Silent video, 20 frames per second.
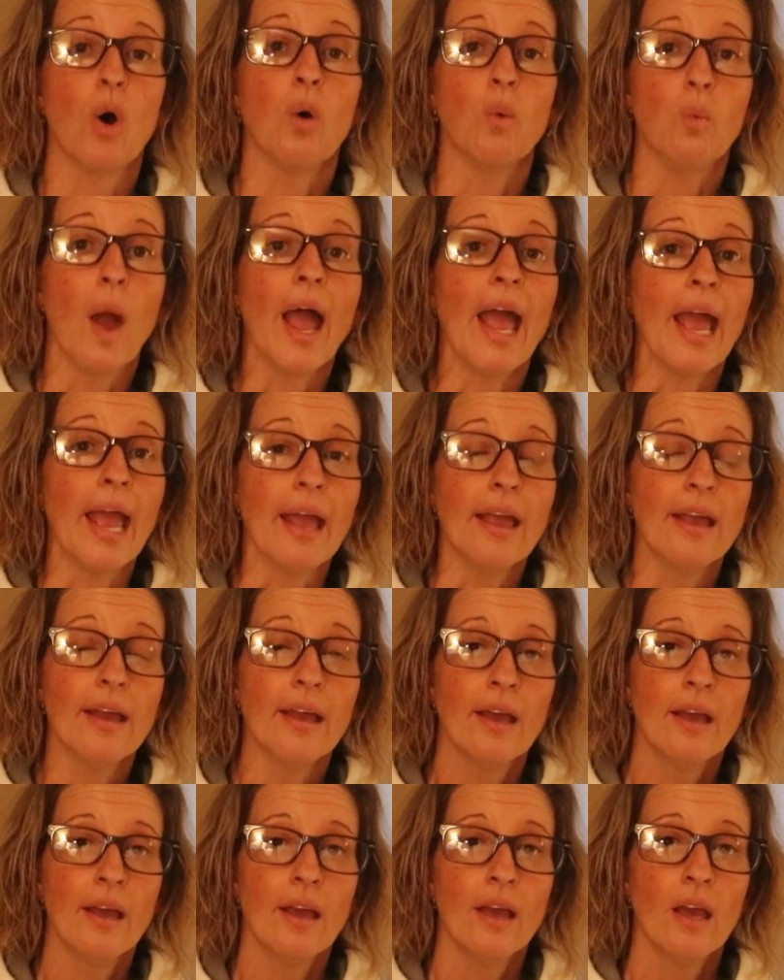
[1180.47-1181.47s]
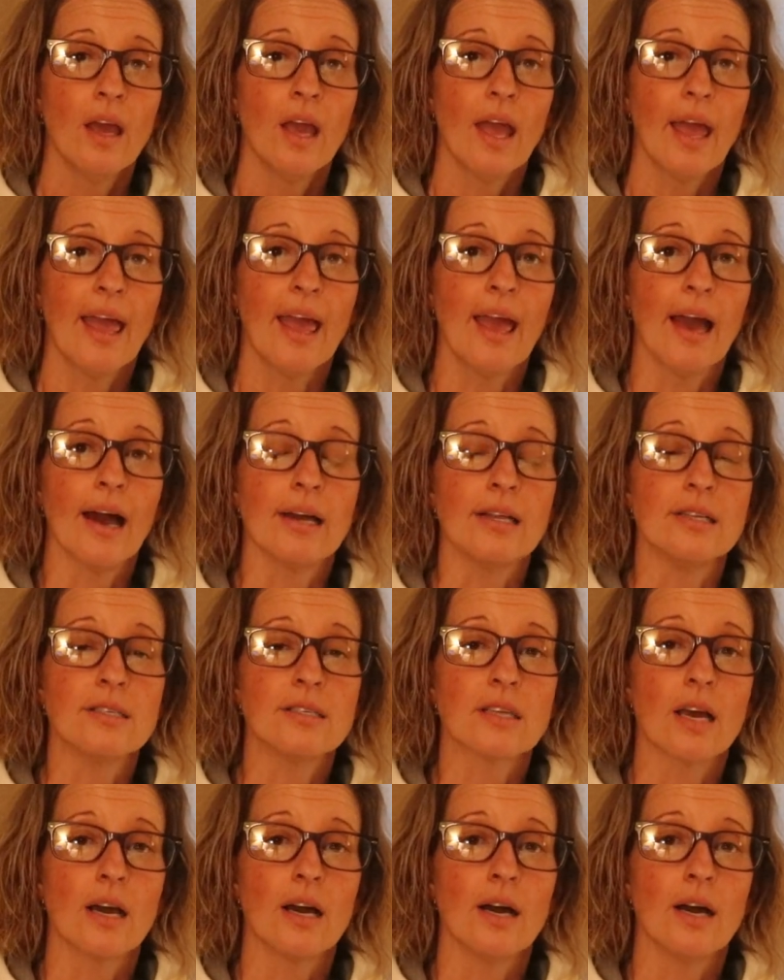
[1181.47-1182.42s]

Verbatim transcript: away. And